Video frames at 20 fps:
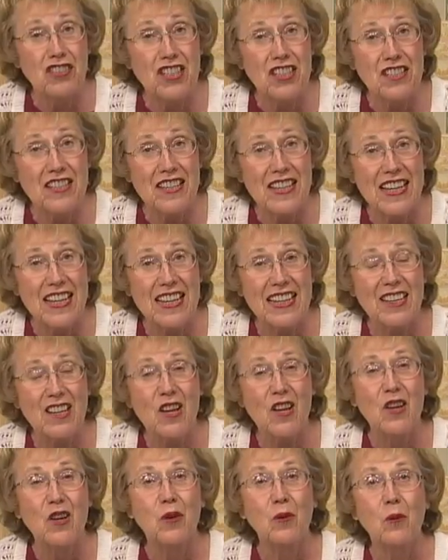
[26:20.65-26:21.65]
she did
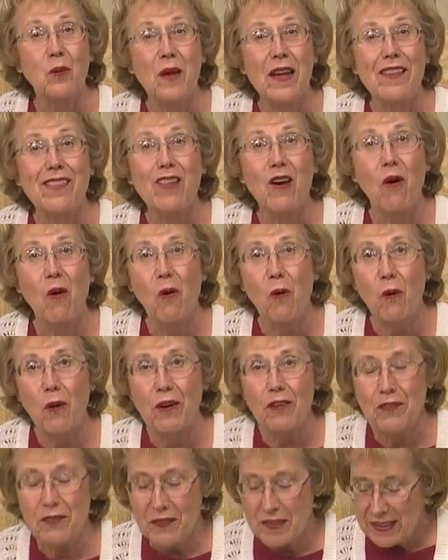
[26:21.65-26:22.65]
with
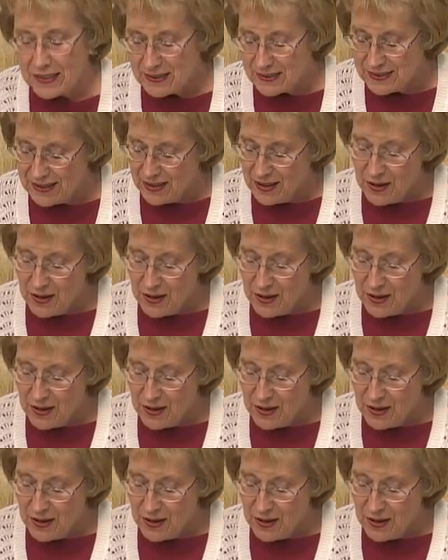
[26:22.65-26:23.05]
orphans.